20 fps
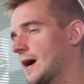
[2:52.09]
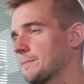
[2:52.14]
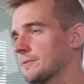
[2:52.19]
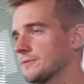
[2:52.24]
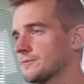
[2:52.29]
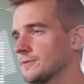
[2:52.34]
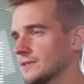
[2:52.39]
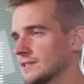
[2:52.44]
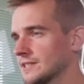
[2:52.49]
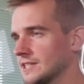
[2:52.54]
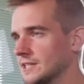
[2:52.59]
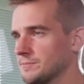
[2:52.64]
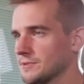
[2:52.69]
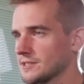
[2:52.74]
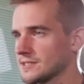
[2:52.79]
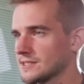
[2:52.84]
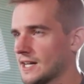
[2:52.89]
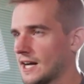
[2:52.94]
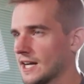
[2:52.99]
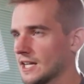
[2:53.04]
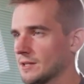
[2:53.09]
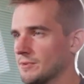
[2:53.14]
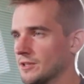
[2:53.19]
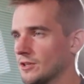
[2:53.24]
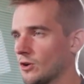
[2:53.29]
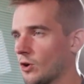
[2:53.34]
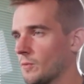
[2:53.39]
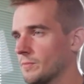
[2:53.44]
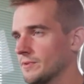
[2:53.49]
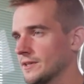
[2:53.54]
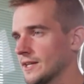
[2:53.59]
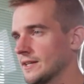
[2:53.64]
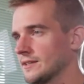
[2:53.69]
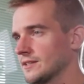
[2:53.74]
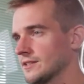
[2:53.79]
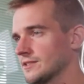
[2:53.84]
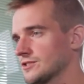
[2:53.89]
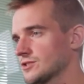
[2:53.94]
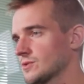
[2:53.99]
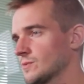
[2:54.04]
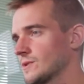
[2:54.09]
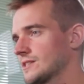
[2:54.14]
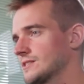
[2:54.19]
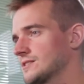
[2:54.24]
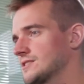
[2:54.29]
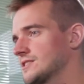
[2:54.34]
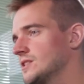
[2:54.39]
prefer to keep this document open-ended so we can